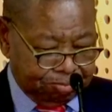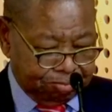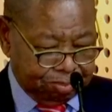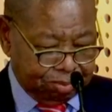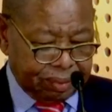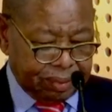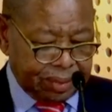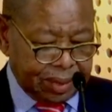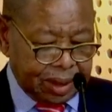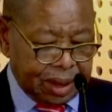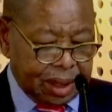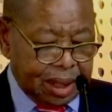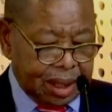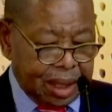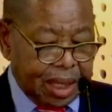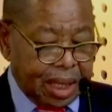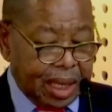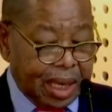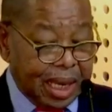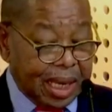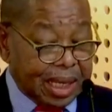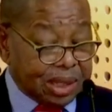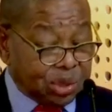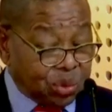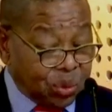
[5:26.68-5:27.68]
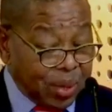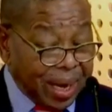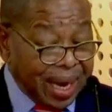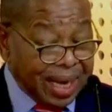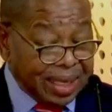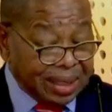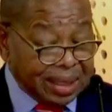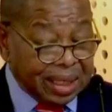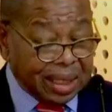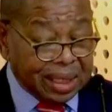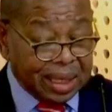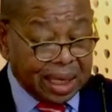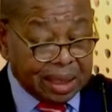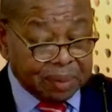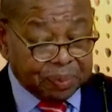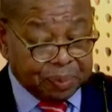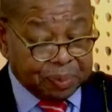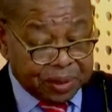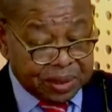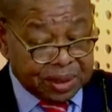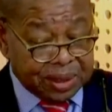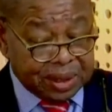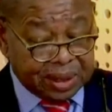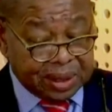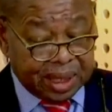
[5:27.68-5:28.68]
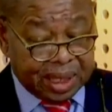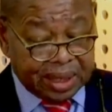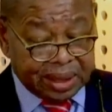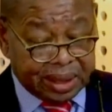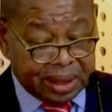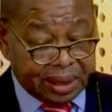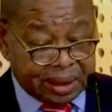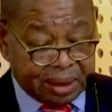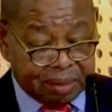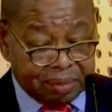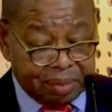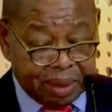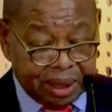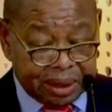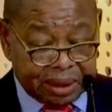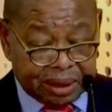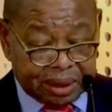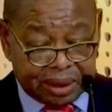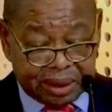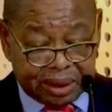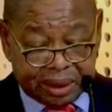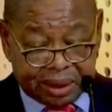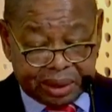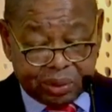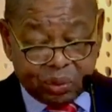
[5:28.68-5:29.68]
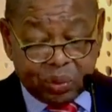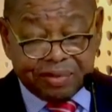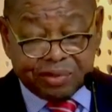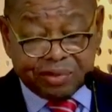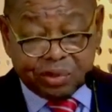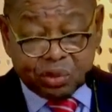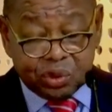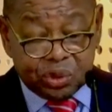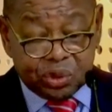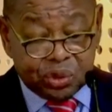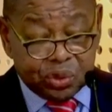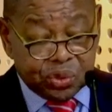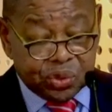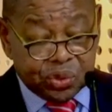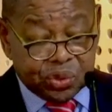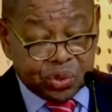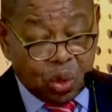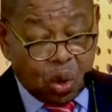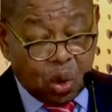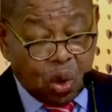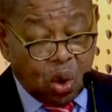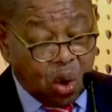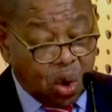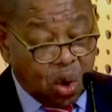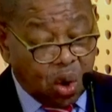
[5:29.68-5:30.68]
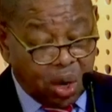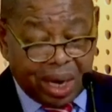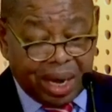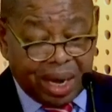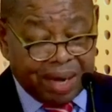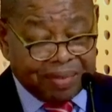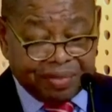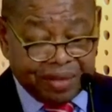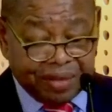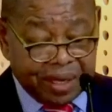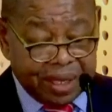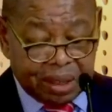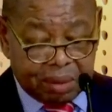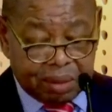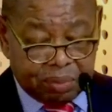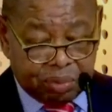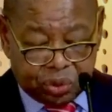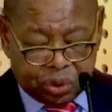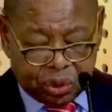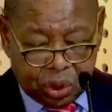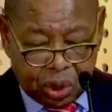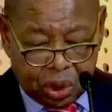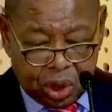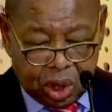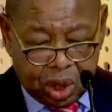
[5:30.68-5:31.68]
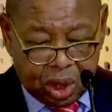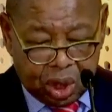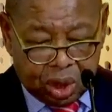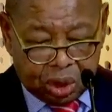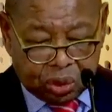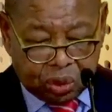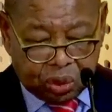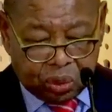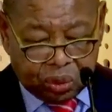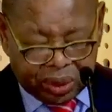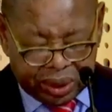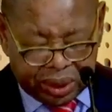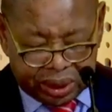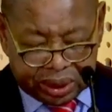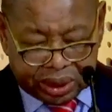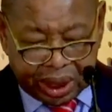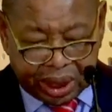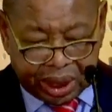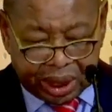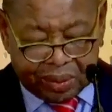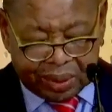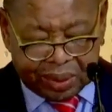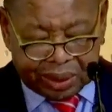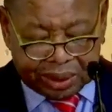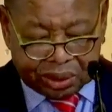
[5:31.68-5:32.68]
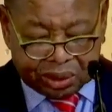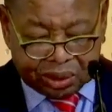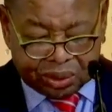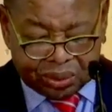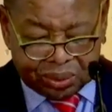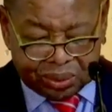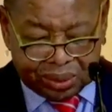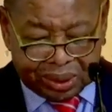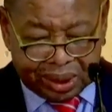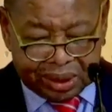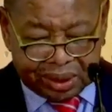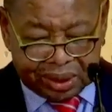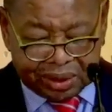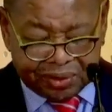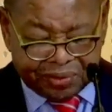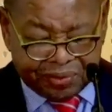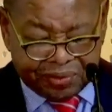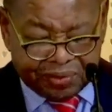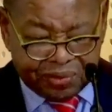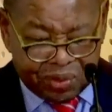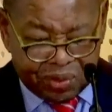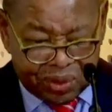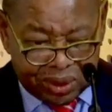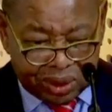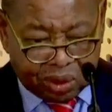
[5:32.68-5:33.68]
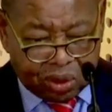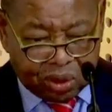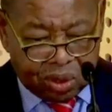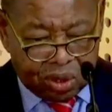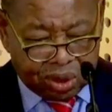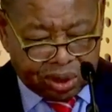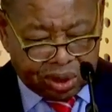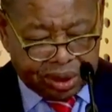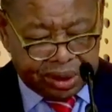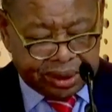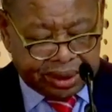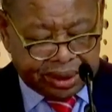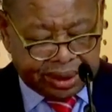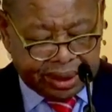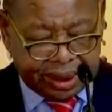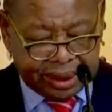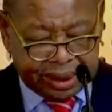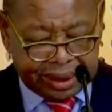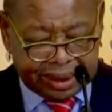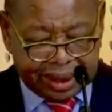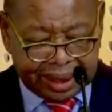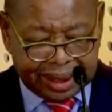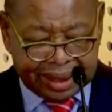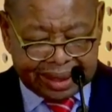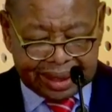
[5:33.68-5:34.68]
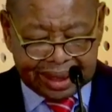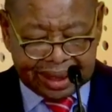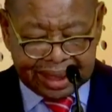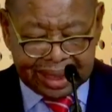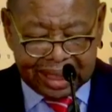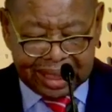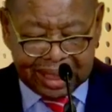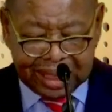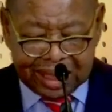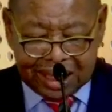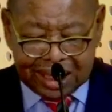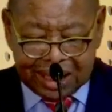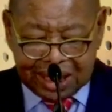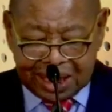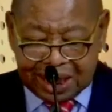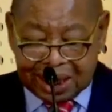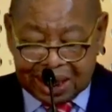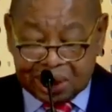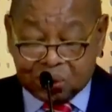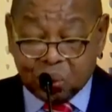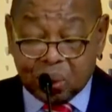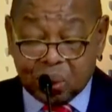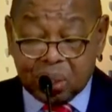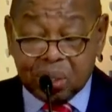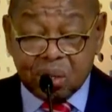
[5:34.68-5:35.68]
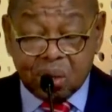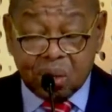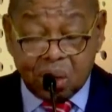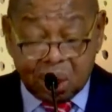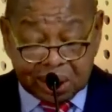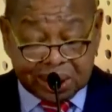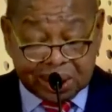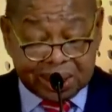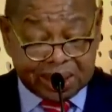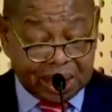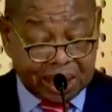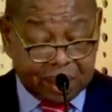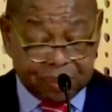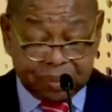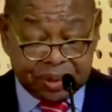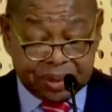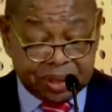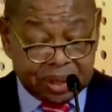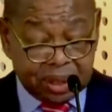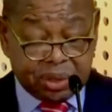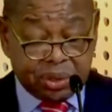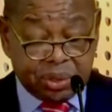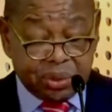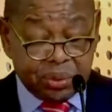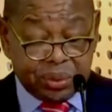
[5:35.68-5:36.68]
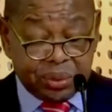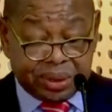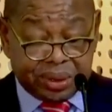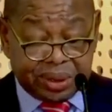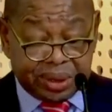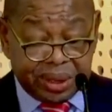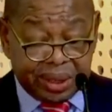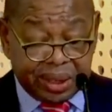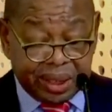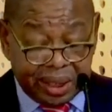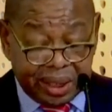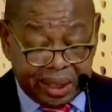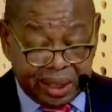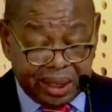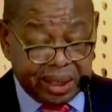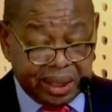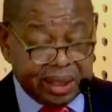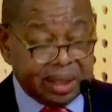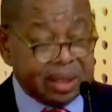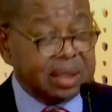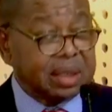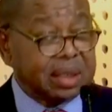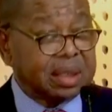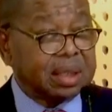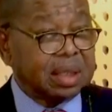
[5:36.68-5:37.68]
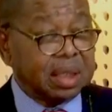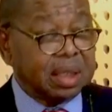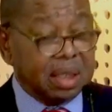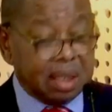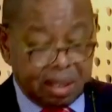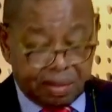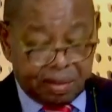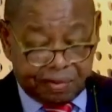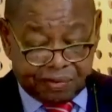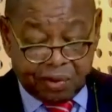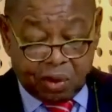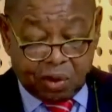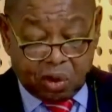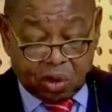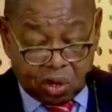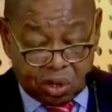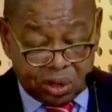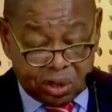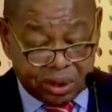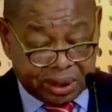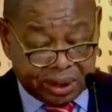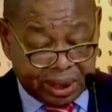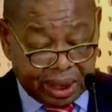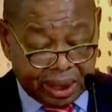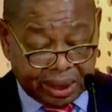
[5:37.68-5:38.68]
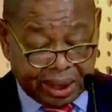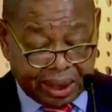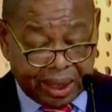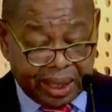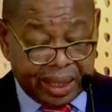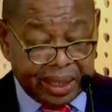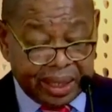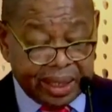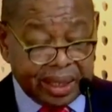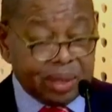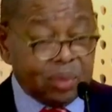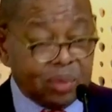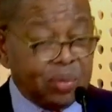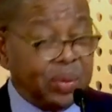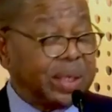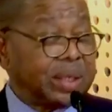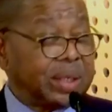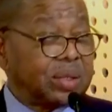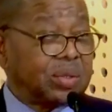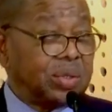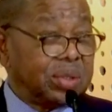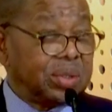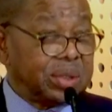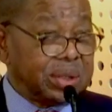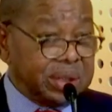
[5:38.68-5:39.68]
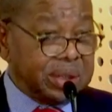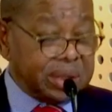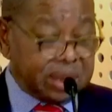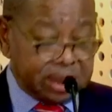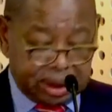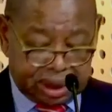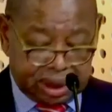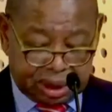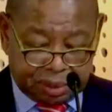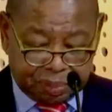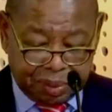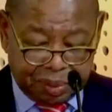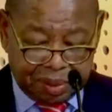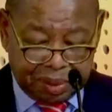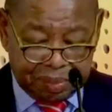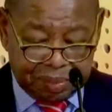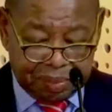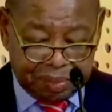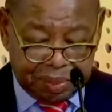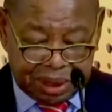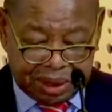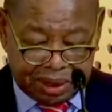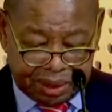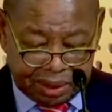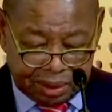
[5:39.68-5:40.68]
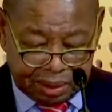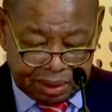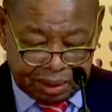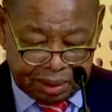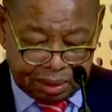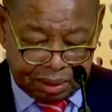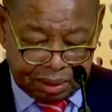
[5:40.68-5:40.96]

As we are in an unprecedented emergency, we have to use all available tools to reach our students, fully cognizant that it will not substitute the need for contact learning when conditions permit.